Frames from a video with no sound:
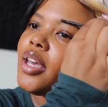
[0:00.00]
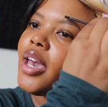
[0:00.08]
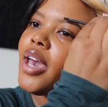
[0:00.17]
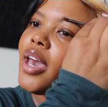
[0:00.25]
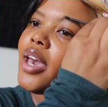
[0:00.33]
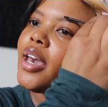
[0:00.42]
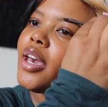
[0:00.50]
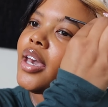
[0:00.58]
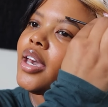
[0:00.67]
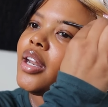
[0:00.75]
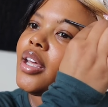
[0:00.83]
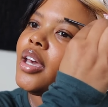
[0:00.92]
it
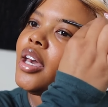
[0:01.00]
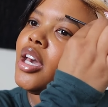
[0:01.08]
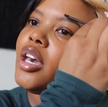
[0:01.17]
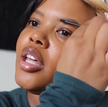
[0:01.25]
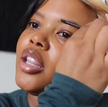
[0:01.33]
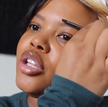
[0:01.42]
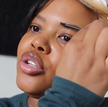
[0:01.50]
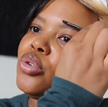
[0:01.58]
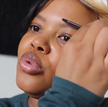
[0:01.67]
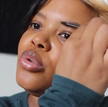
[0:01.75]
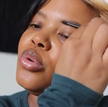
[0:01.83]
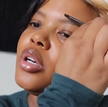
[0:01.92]
had the
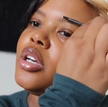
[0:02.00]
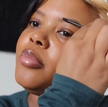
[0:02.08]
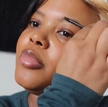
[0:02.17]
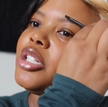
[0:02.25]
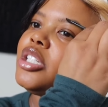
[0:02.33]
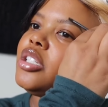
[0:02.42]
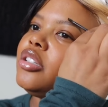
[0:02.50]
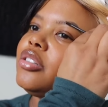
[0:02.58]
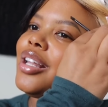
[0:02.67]
little mach